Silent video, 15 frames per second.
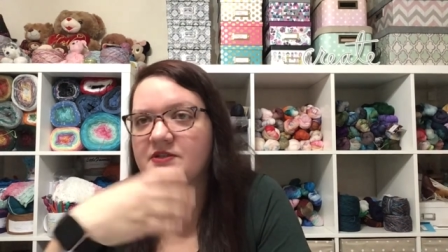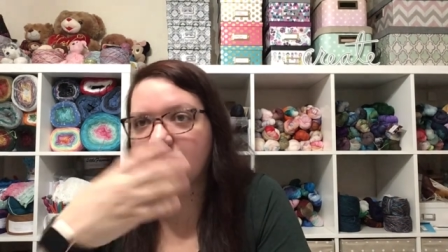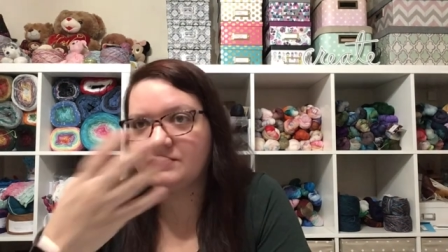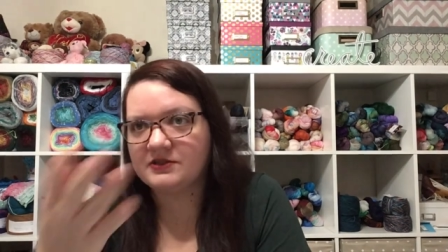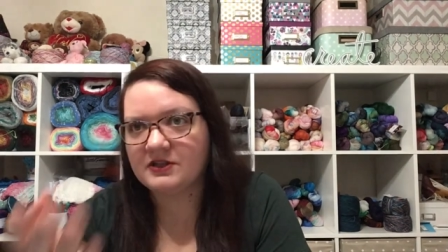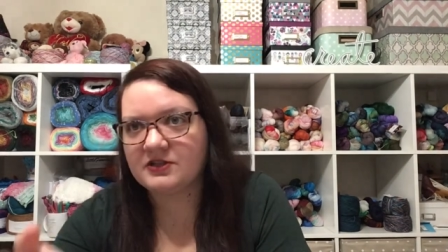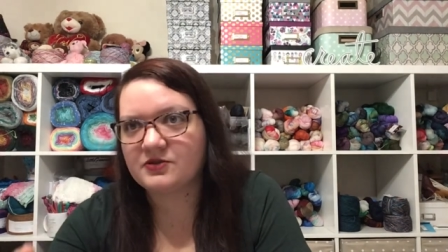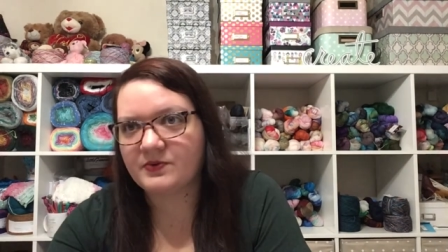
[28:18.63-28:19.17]

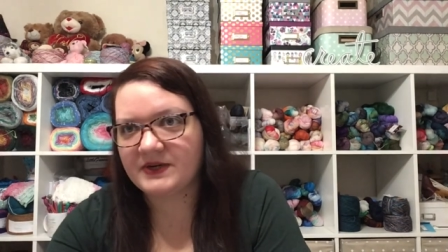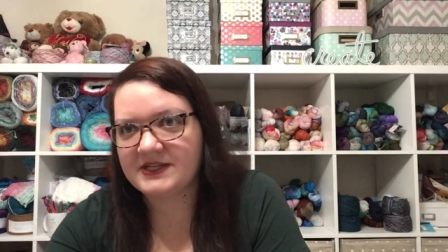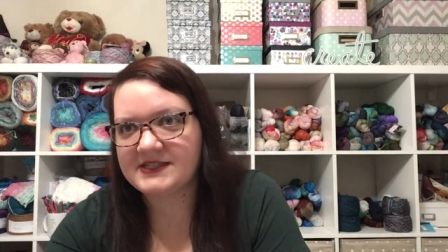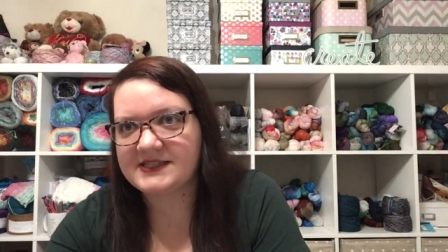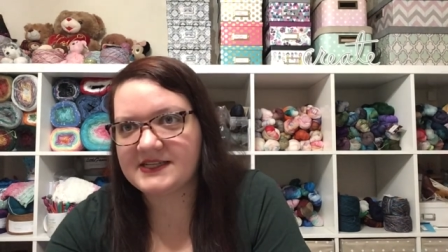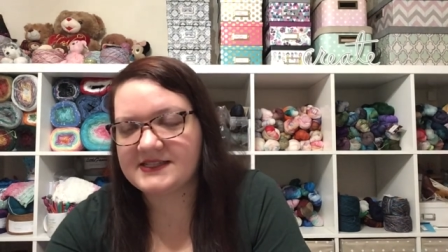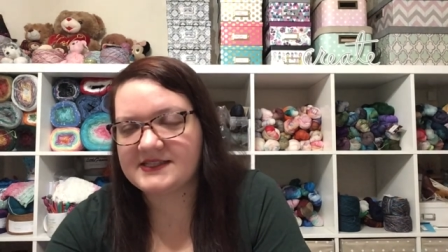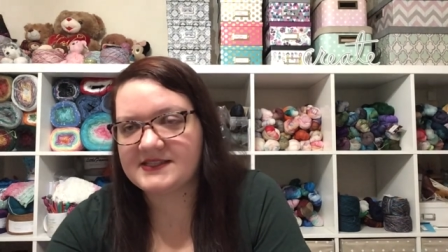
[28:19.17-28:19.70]
the
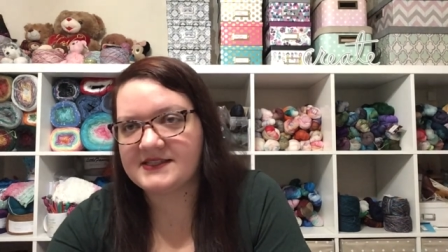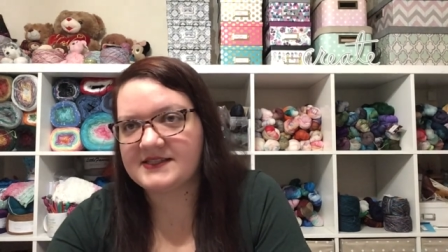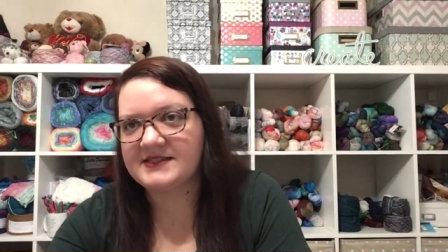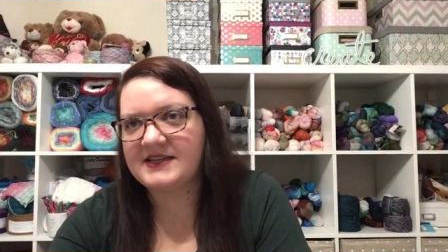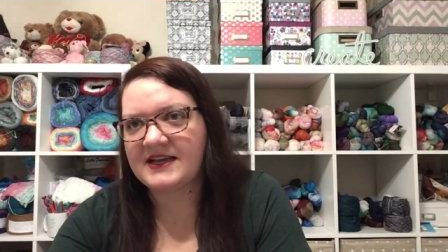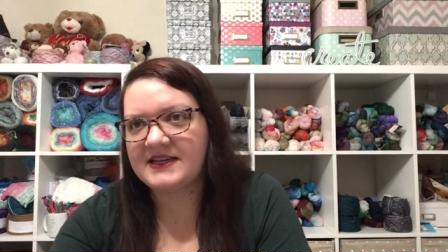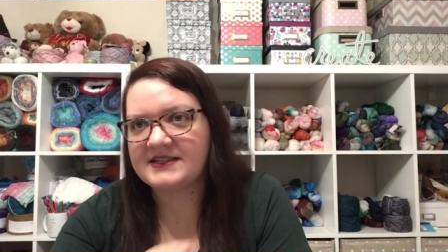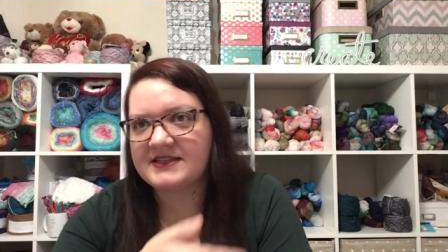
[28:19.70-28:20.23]
26th is
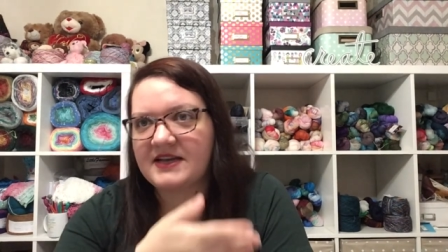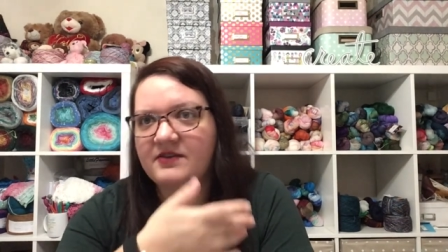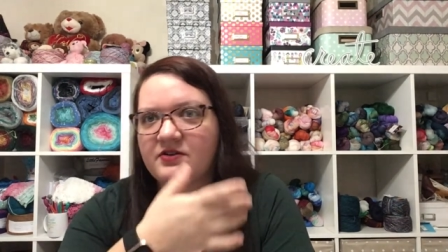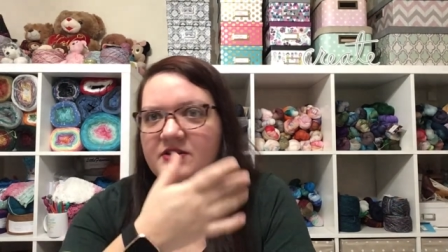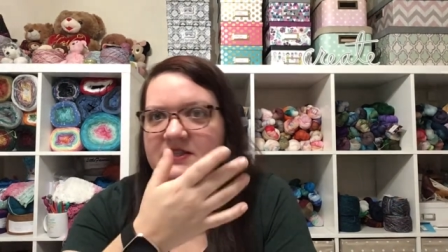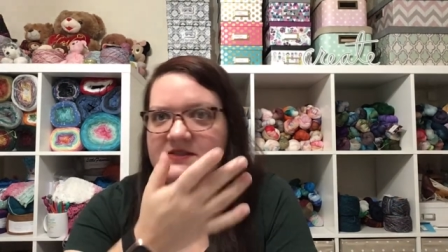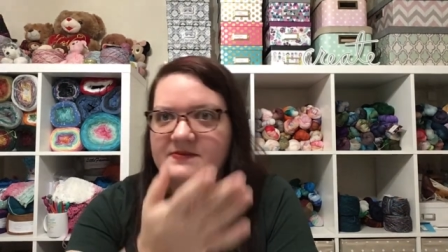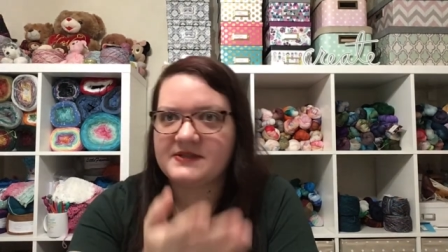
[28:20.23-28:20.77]
second day of
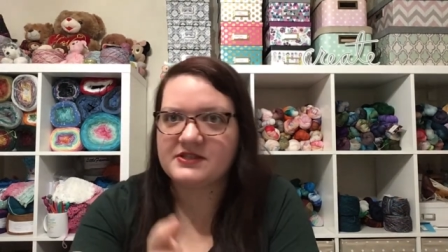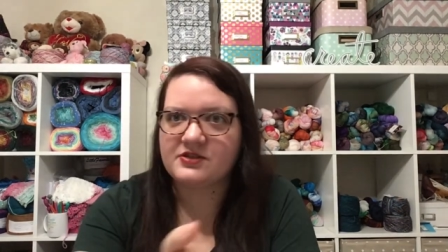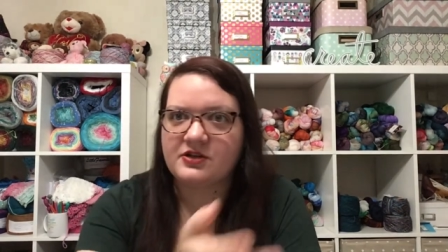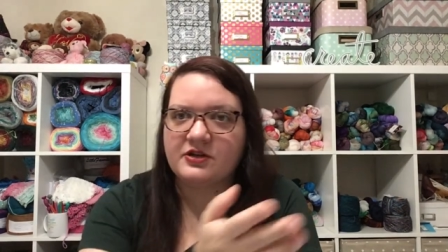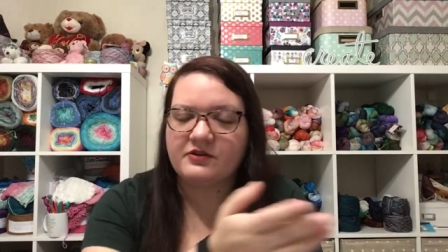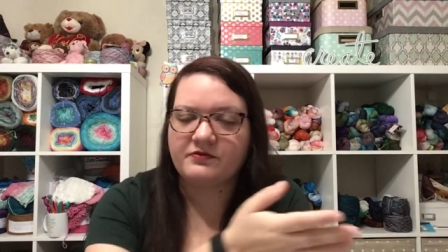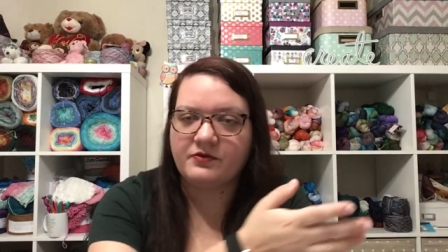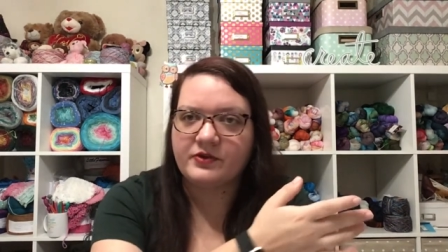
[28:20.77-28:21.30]
Christmas,
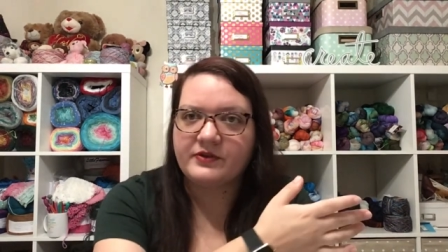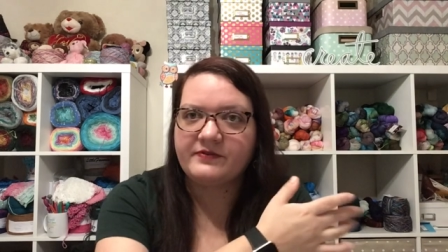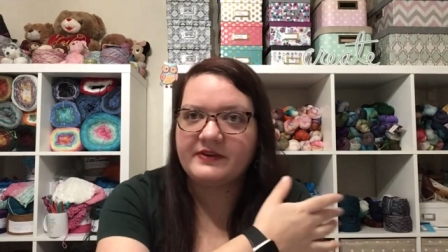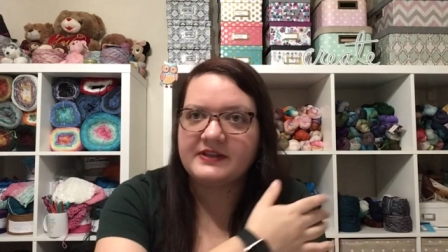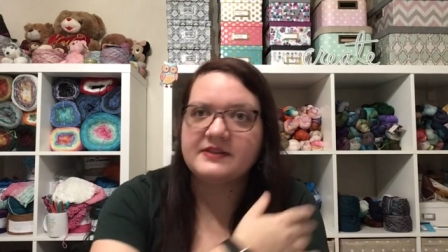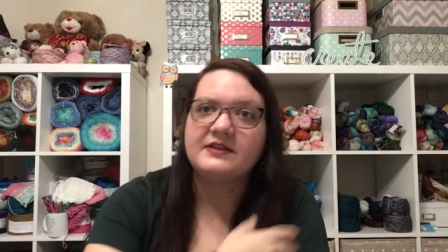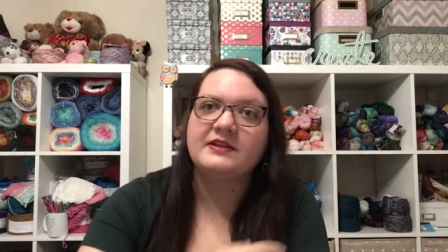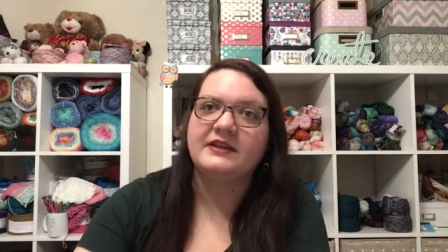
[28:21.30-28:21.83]
third, fourth, fifth,
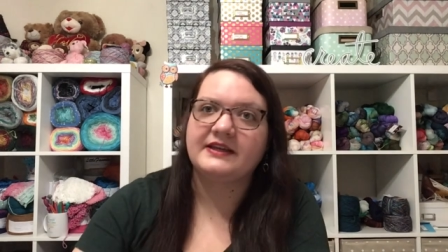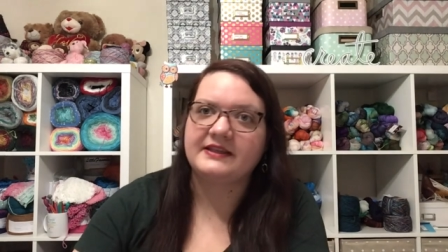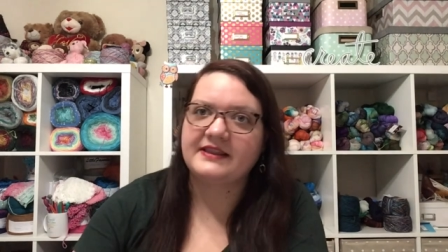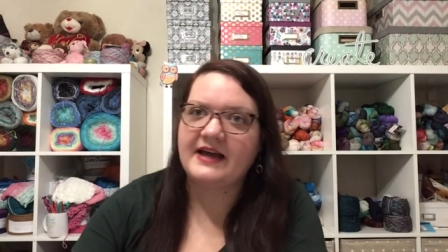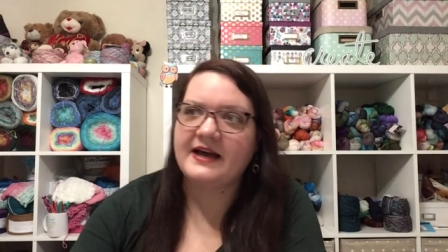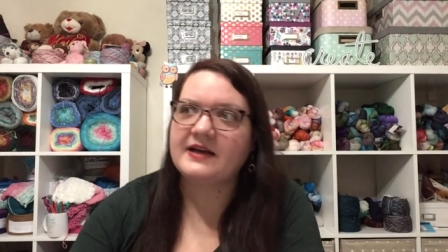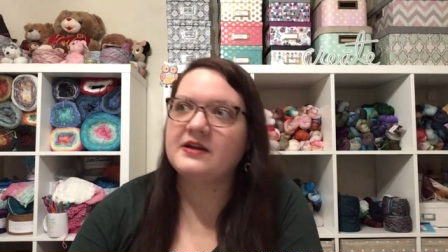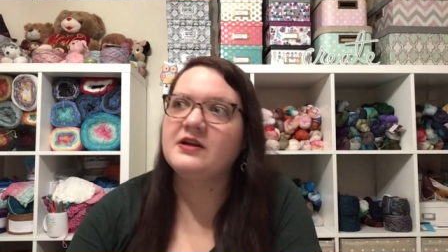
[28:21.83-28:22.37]
like
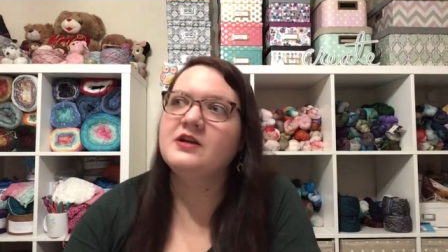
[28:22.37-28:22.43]
that.